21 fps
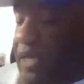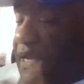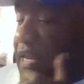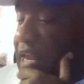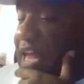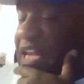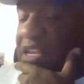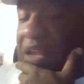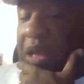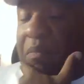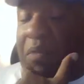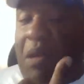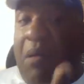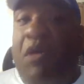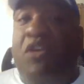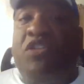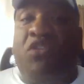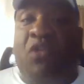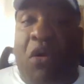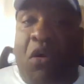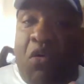I'm
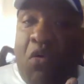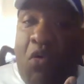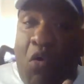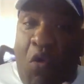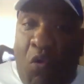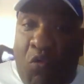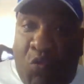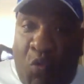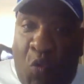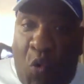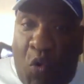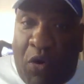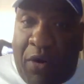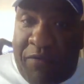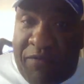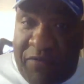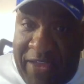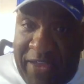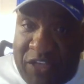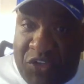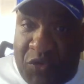also a Cold War
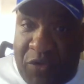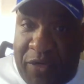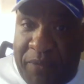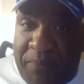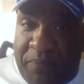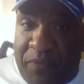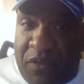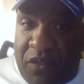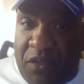veteran.